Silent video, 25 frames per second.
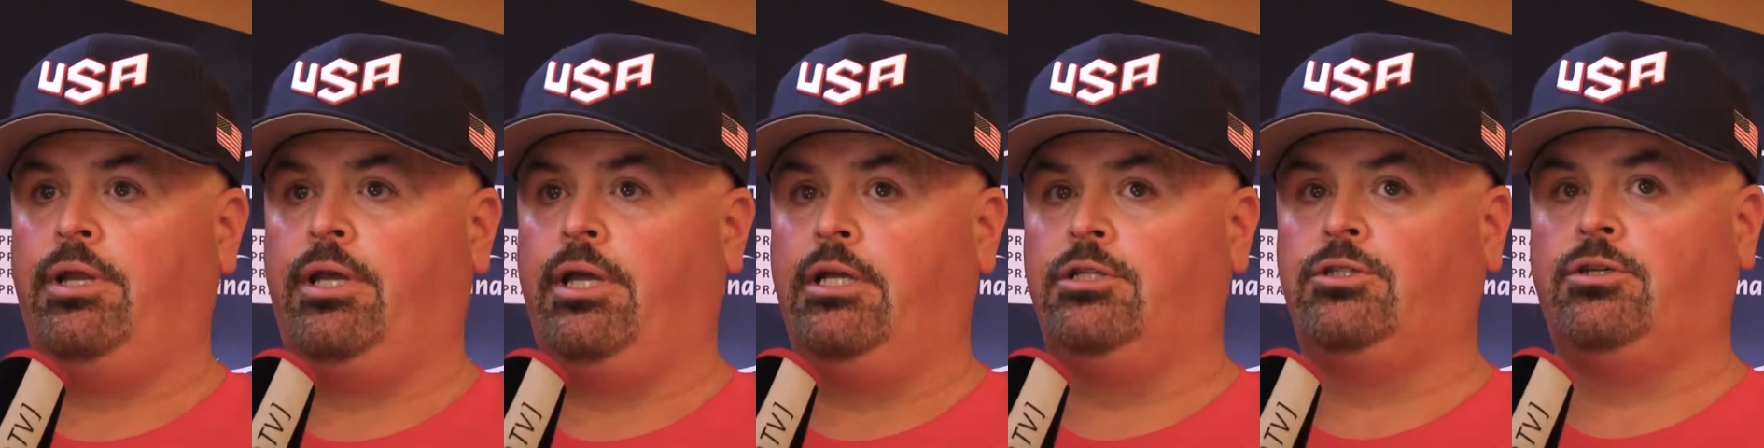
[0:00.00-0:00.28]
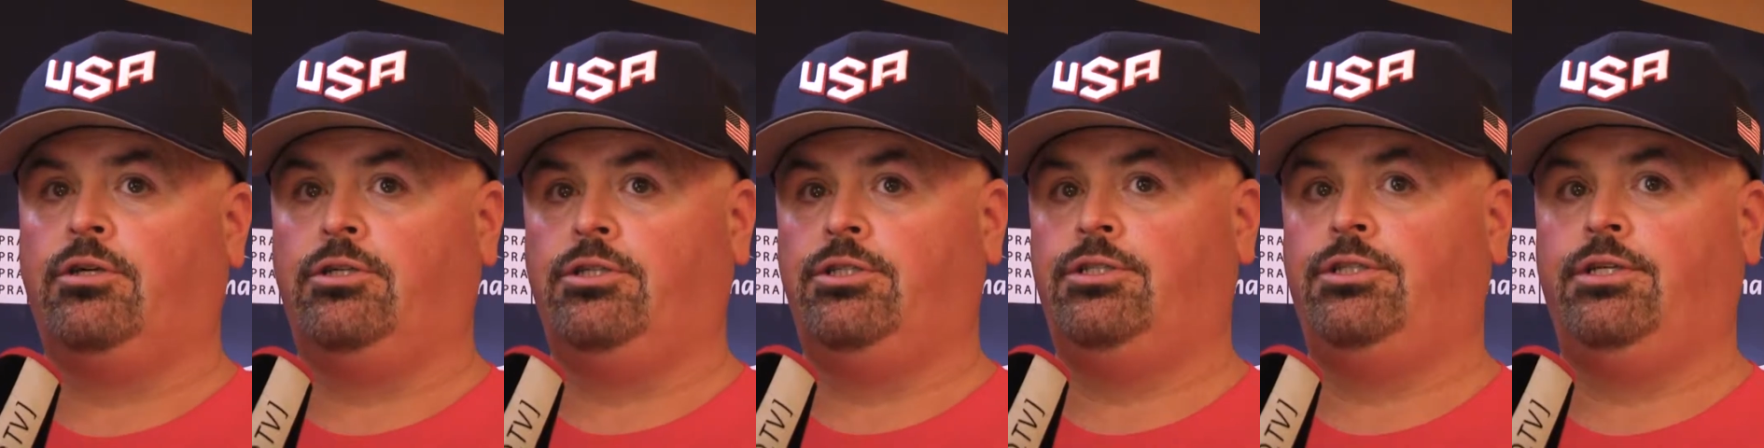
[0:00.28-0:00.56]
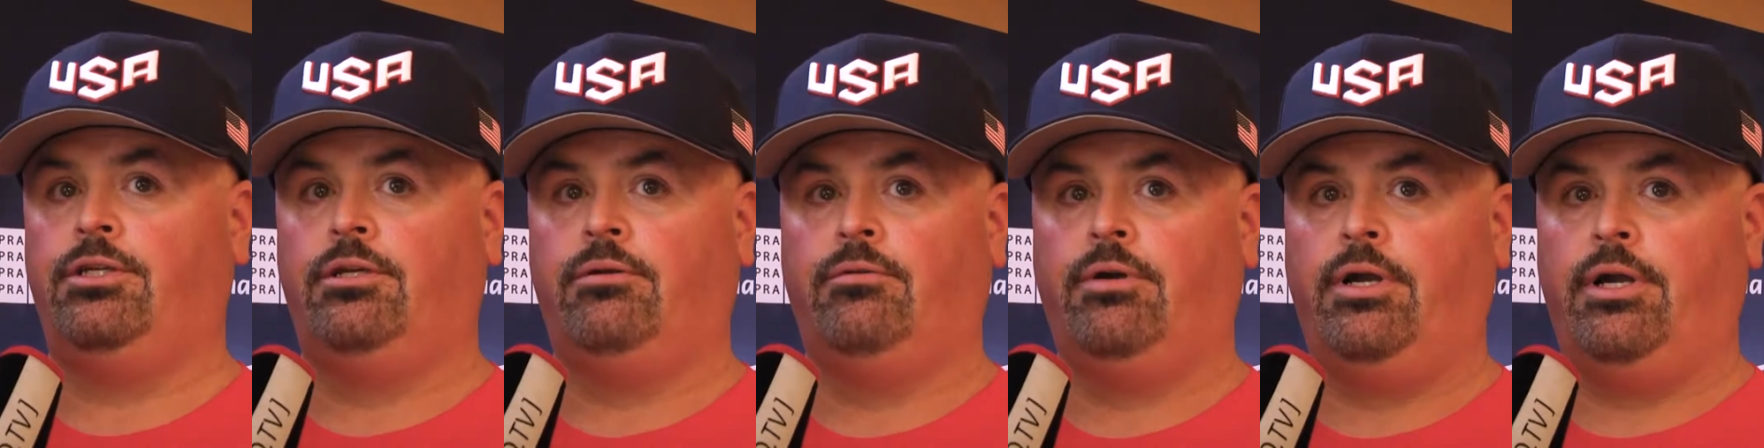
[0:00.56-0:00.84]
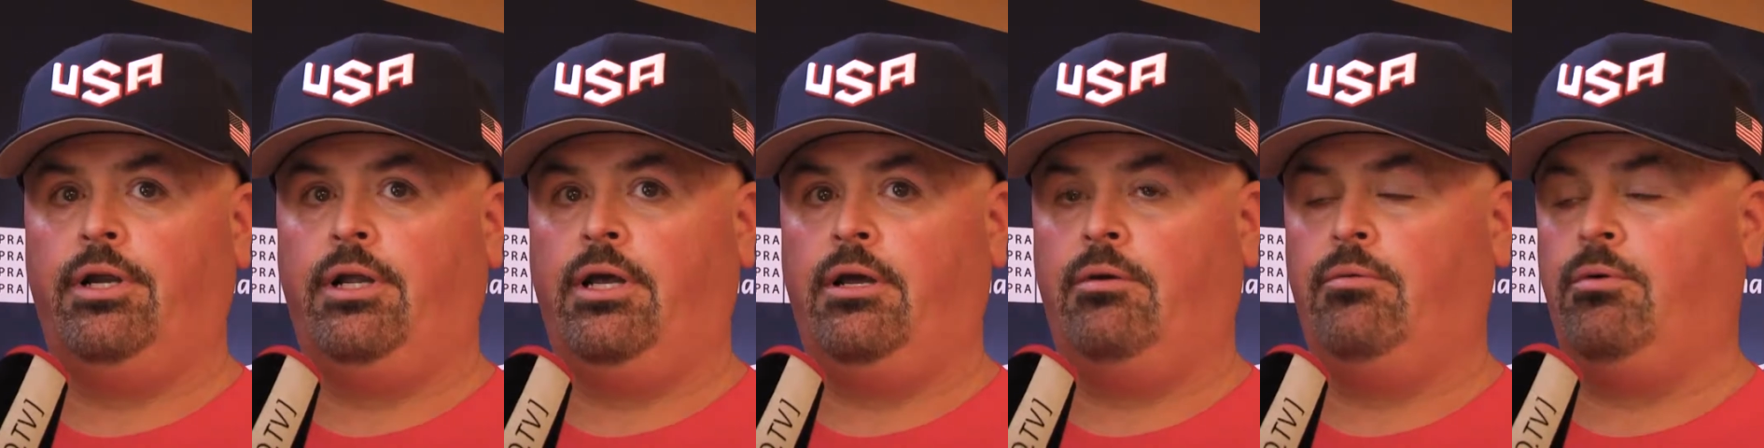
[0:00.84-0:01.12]
against Argentina
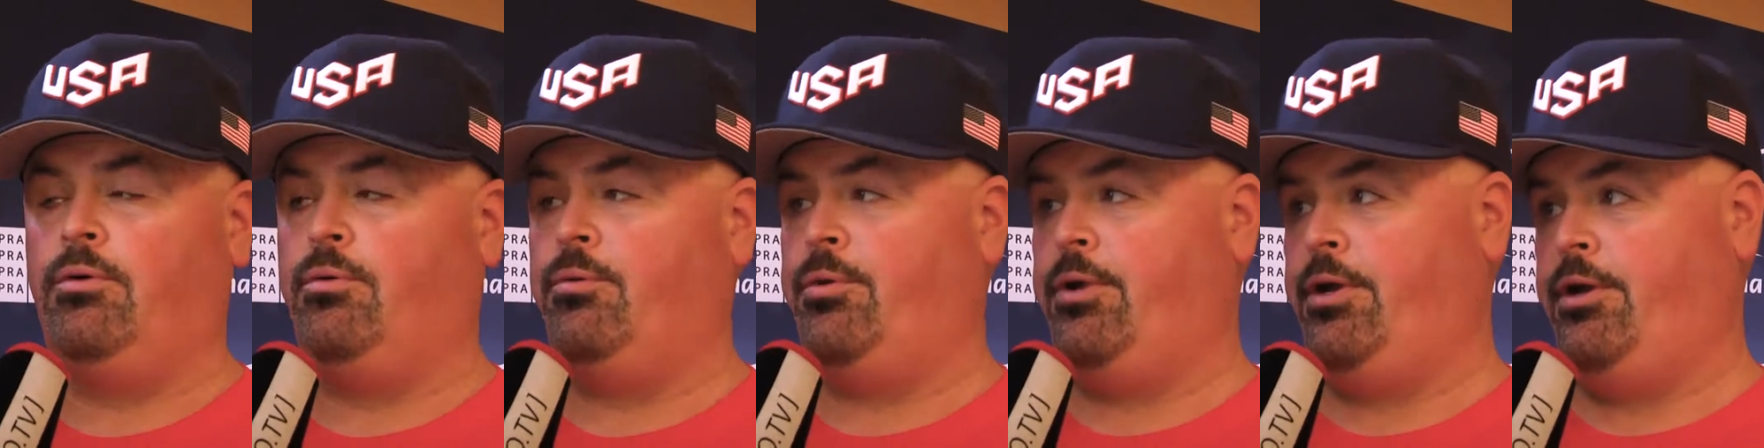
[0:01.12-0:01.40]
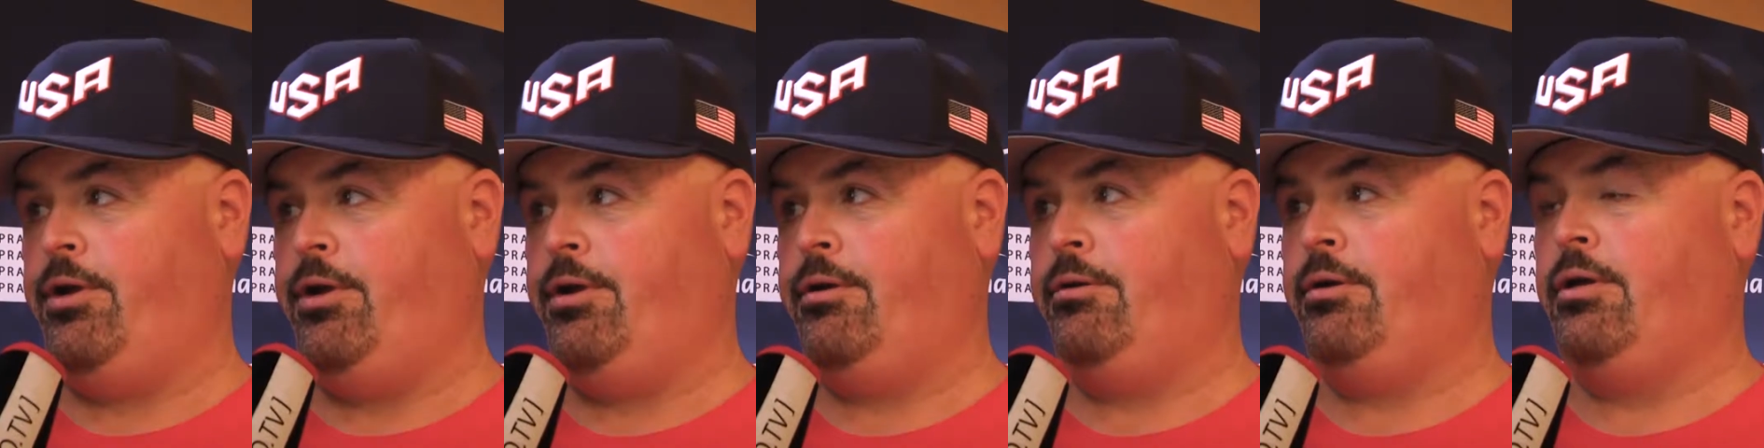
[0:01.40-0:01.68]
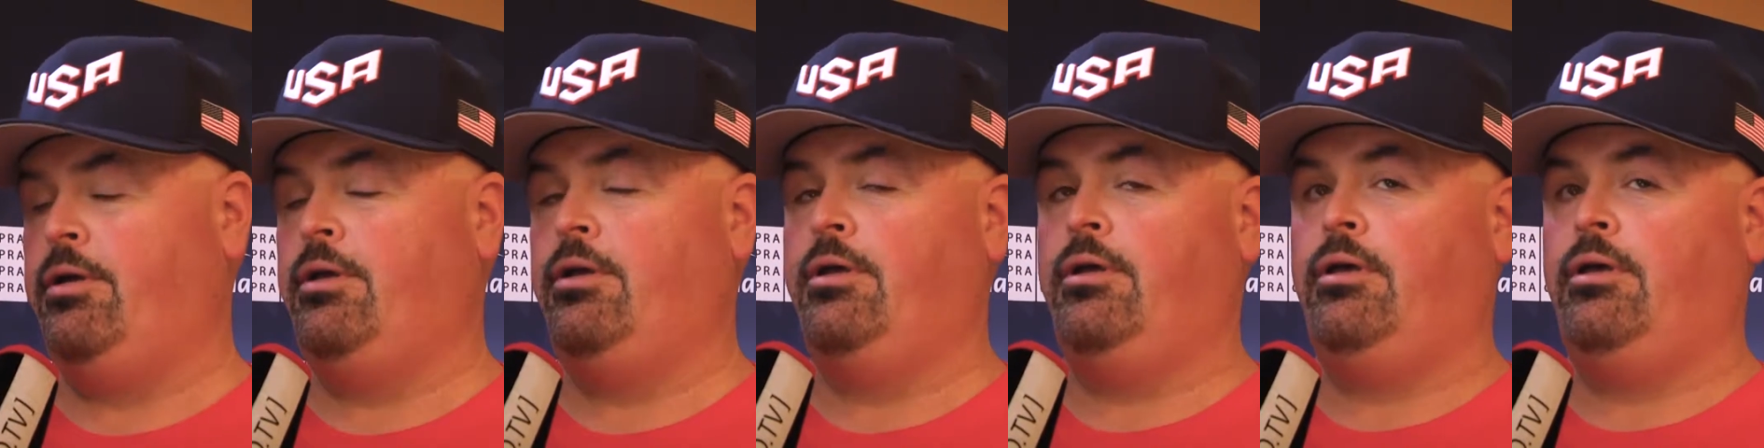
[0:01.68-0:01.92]
right now while we're here,